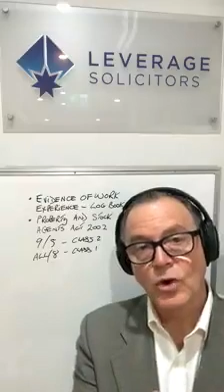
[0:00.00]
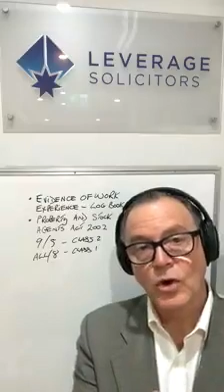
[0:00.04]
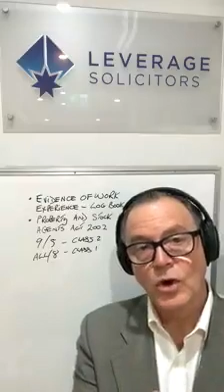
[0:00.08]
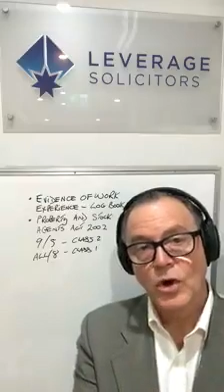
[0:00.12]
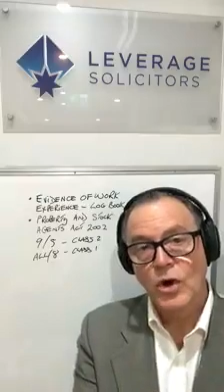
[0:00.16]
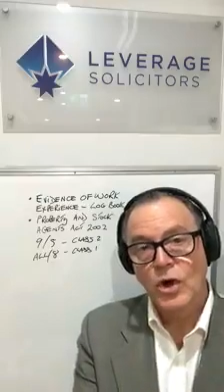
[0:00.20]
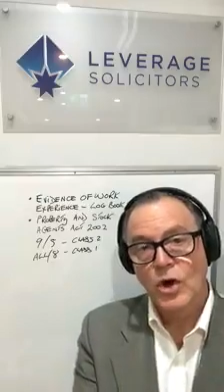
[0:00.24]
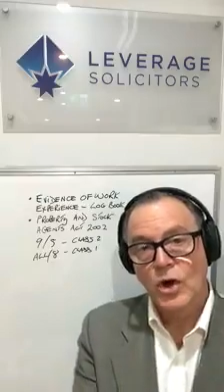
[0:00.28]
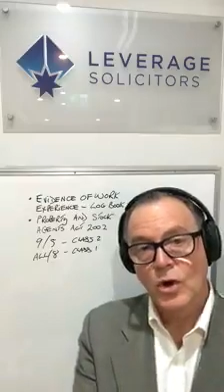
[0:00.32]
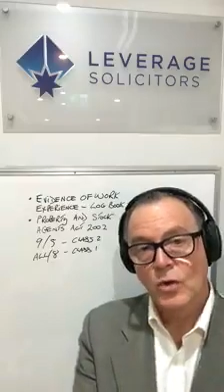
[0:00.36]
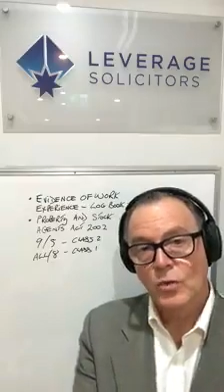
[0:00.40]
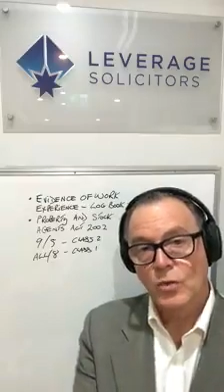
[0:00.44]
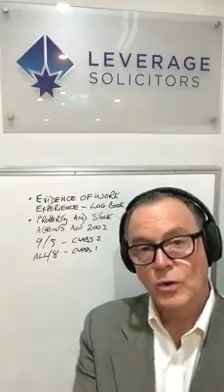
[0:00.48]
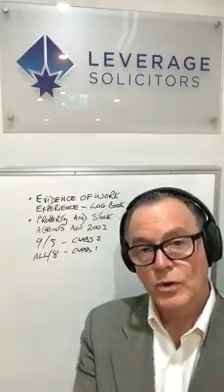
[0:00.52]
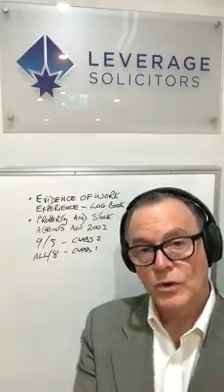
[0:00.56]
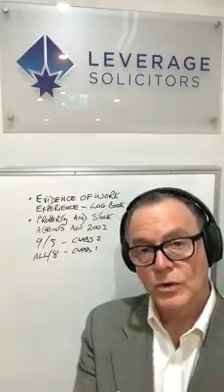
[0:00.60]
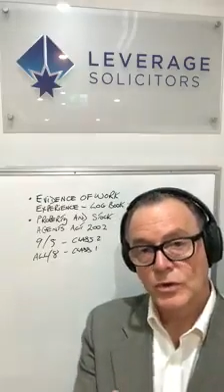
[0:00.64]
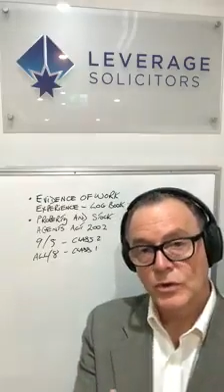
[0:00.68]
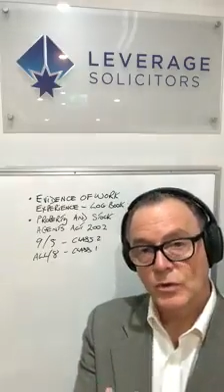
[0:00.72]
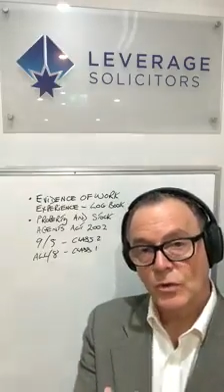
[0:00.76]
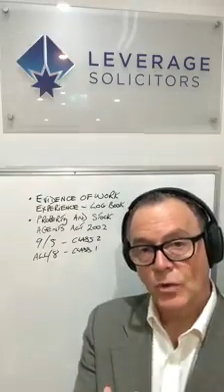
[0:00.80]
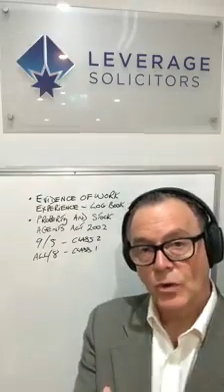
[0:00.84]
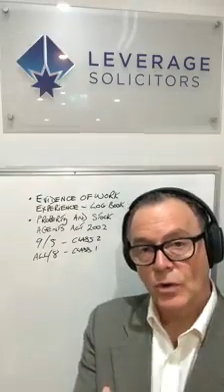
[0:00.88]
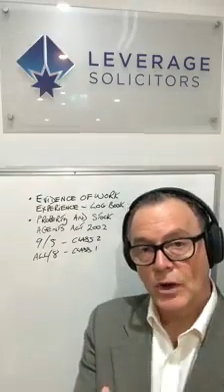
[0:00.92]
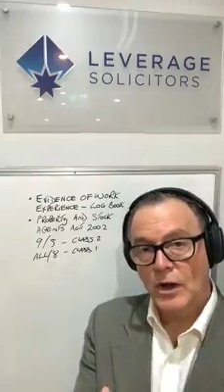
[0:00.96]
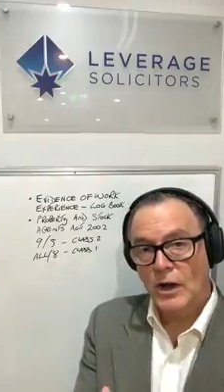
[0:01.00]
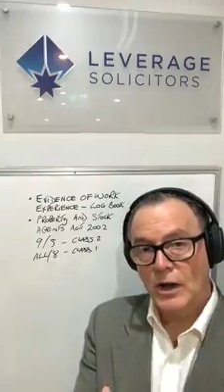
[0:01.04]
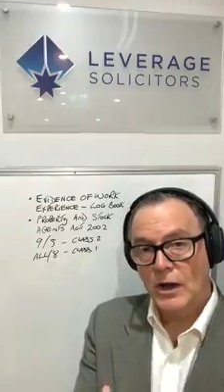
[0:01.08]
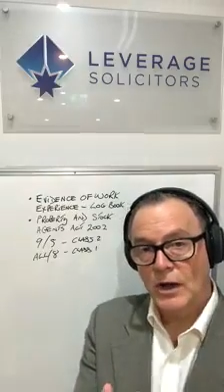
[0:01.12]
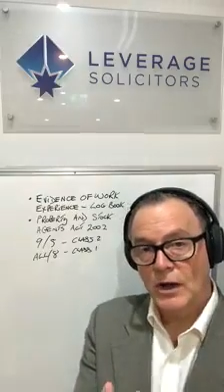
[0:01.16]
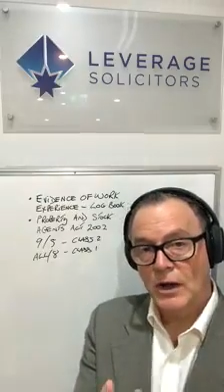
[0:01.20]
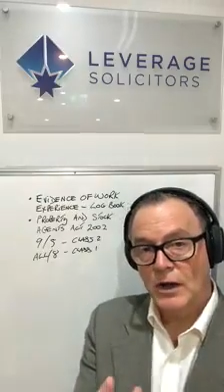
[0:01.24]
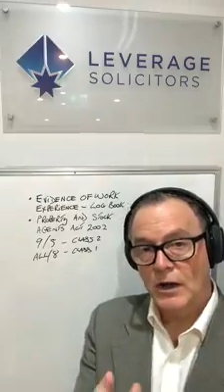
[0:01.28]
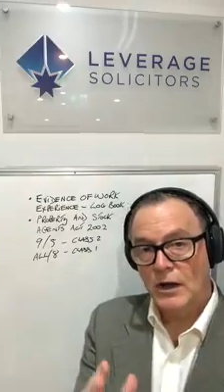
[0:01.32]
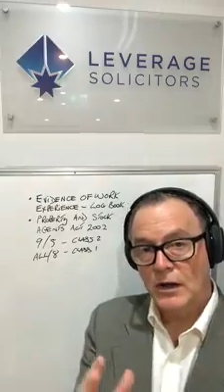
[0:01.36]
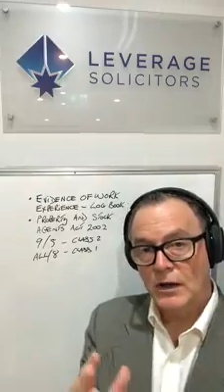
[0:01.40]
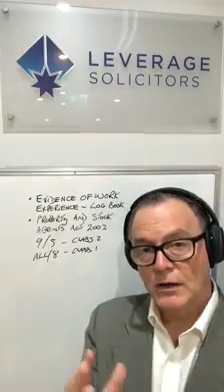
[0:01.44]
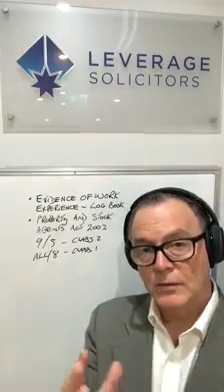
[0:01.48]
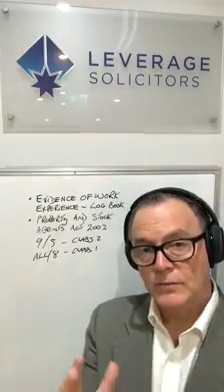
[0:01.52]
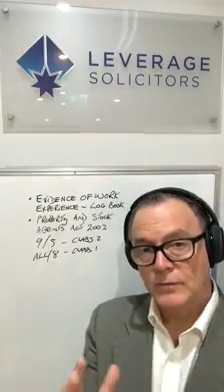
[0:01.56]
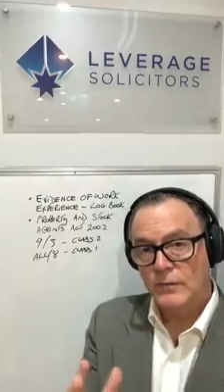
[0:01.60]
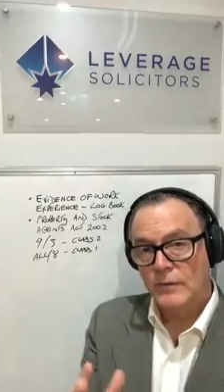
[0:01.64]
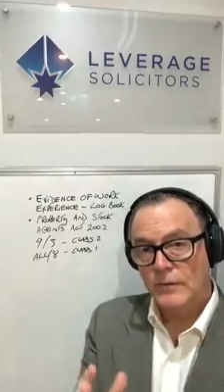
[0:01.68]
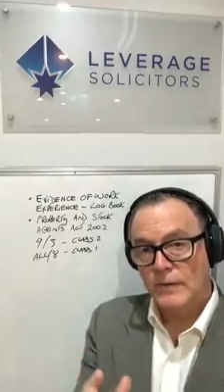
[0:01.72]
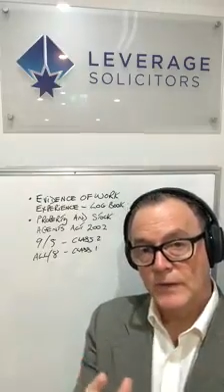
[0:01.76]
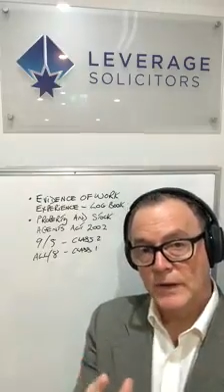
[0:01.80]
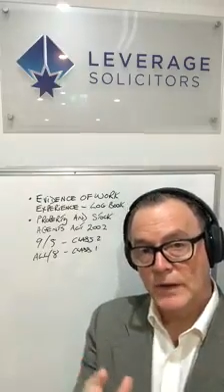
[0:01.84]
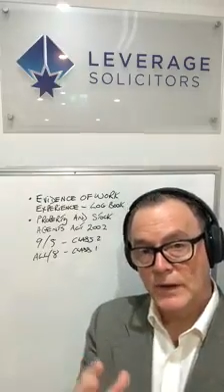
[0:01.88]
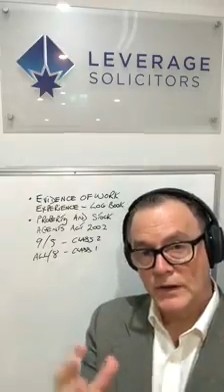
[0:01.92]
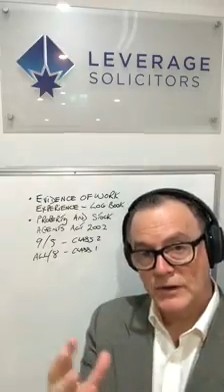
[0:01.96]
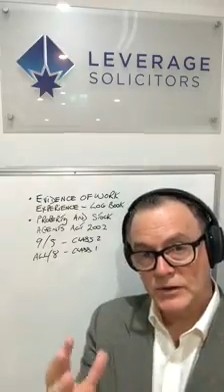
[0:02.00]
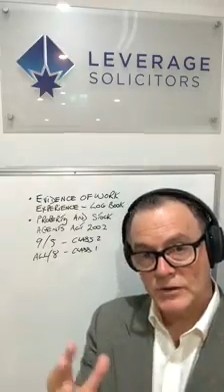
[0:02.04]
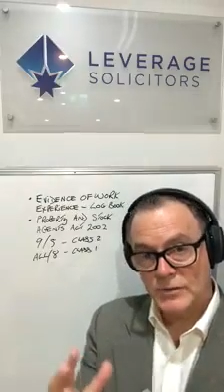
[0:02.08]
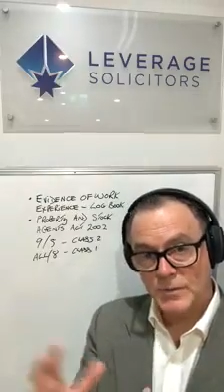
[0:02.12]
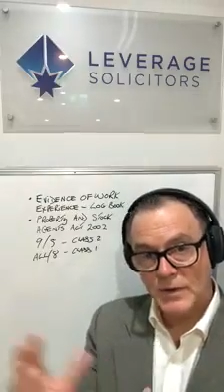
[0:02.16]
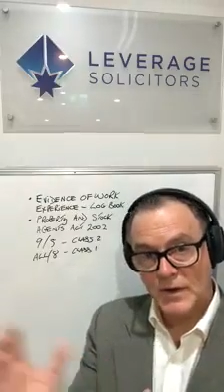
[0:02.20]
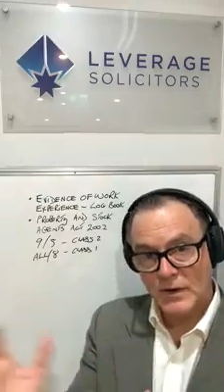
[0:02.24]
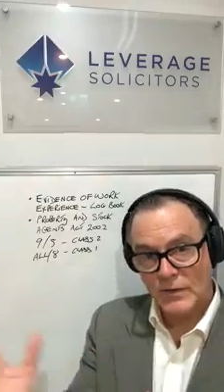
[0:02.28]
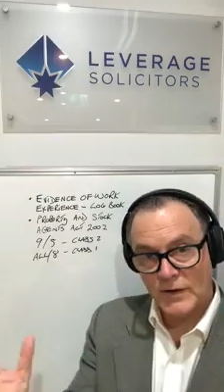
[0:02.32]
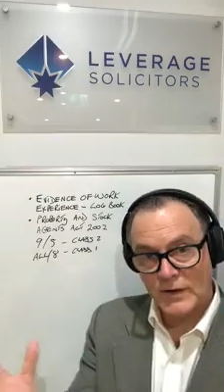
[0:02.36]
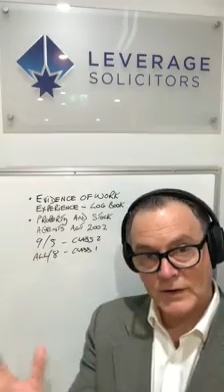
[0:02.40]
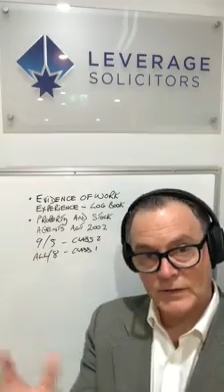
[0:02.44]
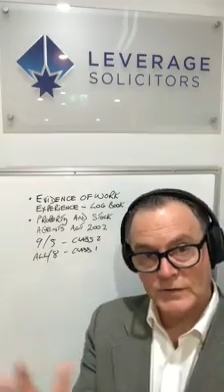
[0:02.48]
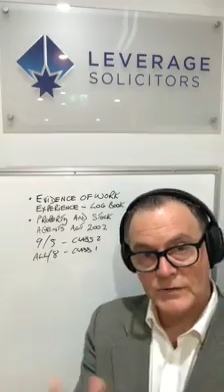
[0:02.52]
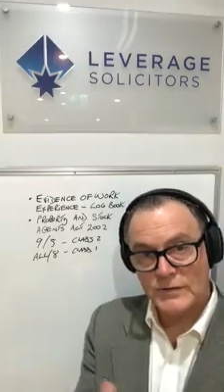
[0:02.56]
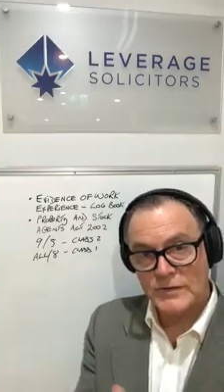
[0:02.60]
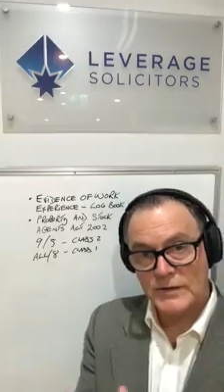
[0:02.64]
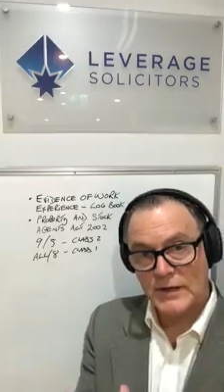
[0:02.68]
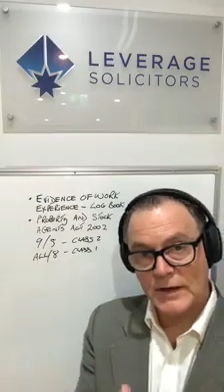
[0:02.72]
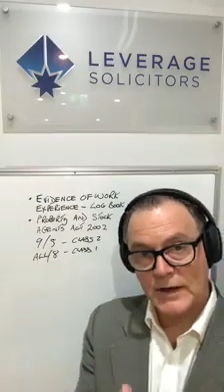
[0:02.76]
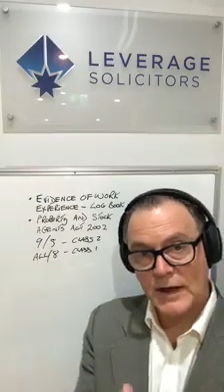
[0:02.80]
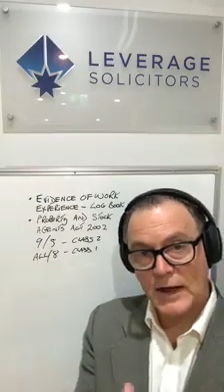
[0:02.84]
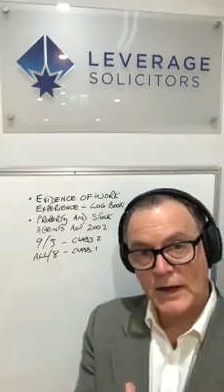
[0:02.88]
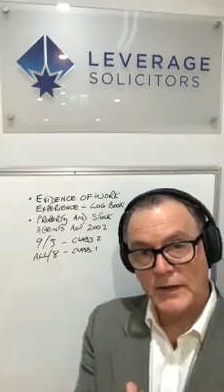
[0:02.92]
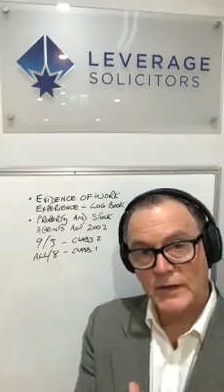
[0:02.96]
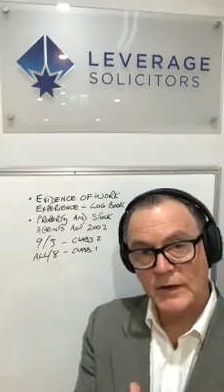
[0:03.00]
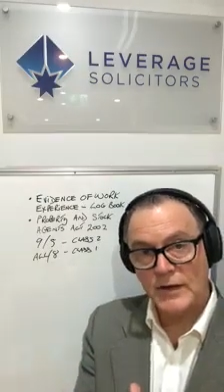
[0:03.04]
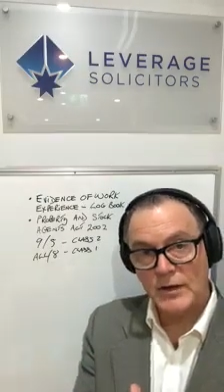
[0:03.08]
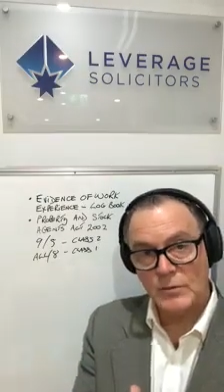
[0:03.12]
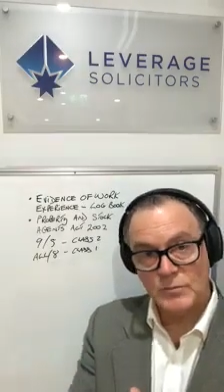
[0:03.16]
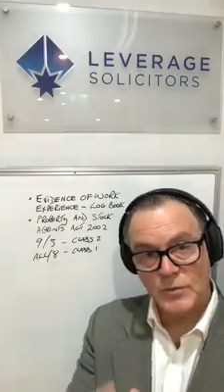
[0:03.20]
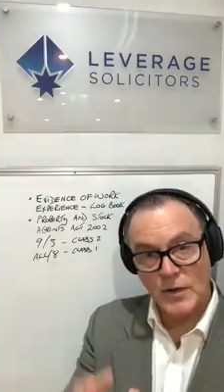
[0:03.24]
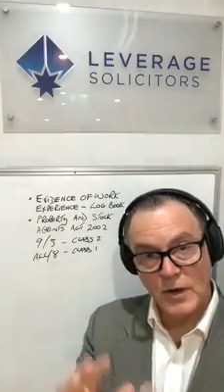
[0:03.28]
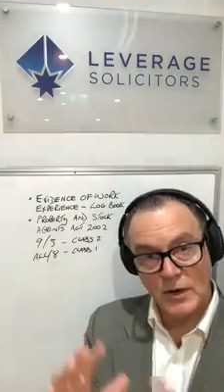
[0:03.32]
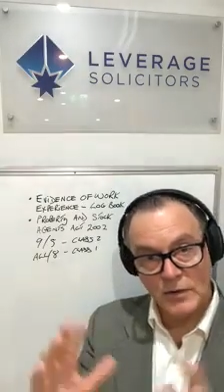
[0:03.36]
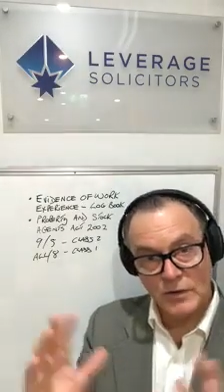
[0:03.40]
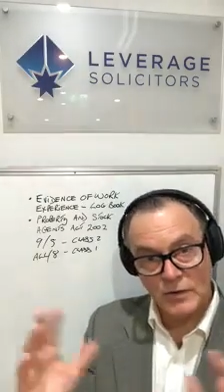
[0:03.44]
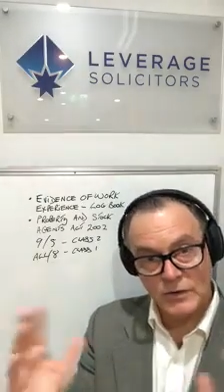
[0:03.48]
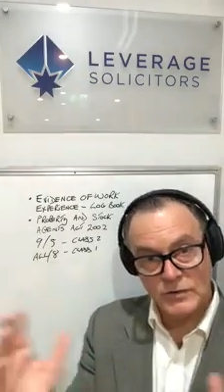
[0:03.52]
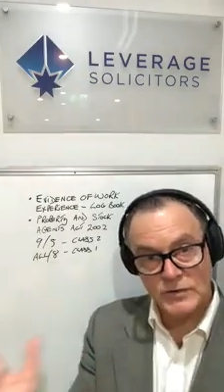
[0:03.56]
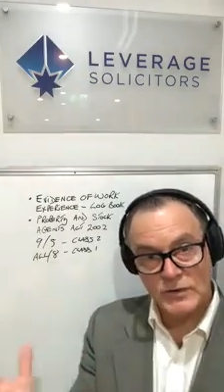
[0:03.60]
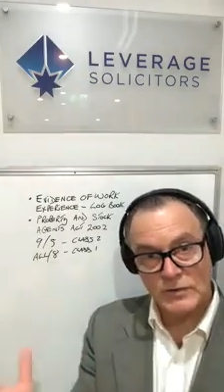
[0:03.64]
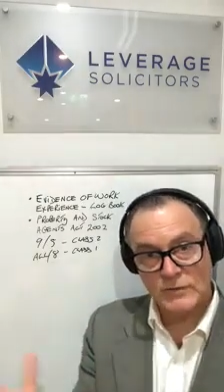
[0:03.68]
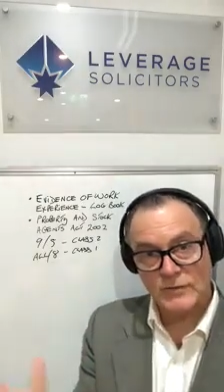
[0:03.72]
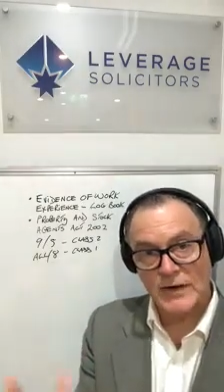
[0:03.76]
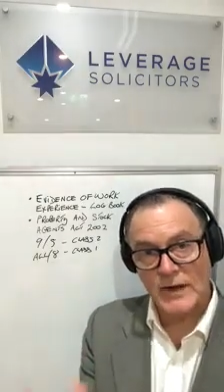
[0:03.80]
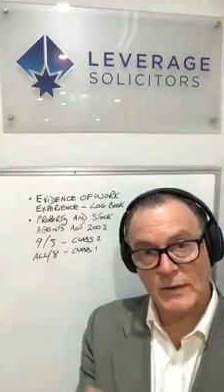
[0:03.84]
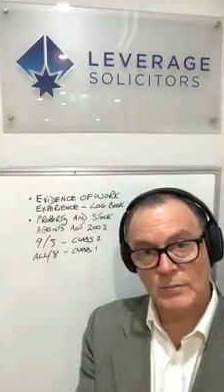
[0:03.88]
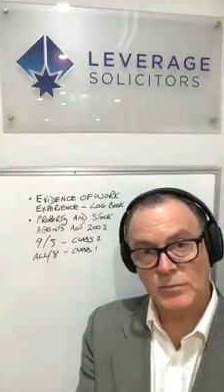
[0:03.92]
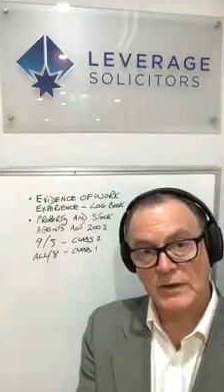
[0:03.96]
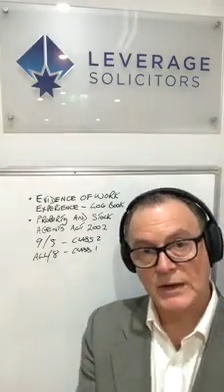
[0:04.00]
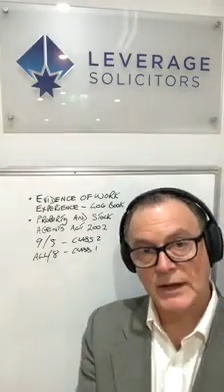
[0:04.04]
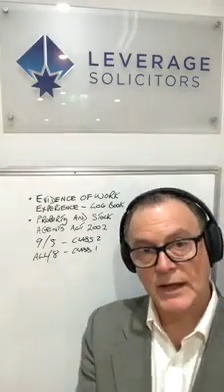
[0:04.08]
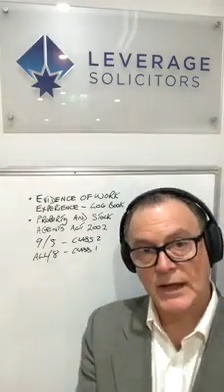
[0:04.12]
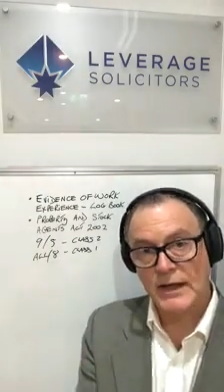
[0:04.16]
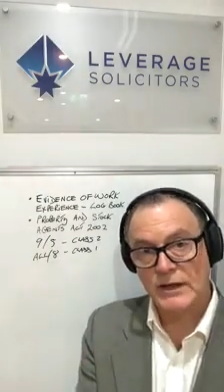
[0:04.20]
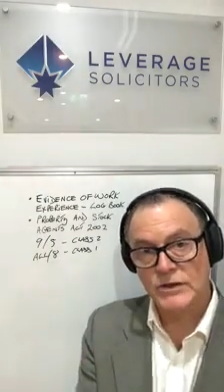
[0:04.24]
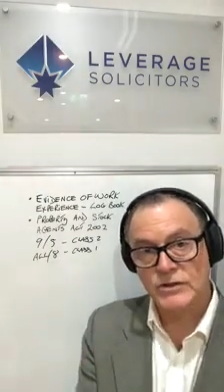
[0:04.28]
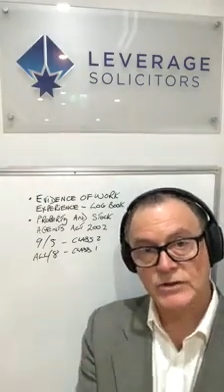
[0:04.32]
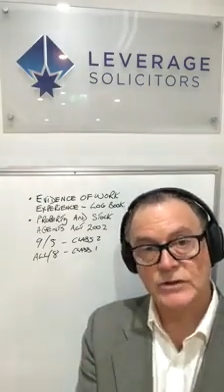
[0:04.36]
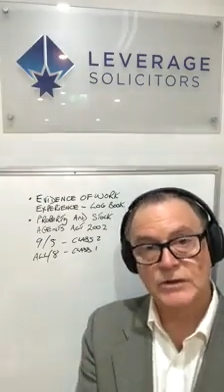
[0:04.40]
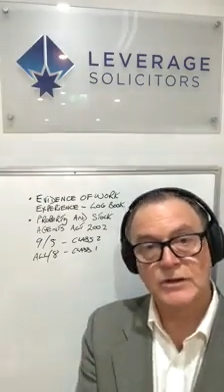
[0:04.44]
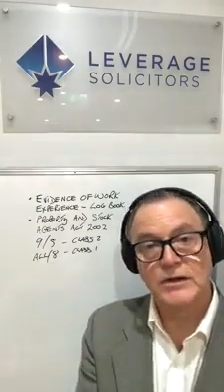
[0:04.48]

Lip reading: And so the OFT will definitely be looking to compare your logbook with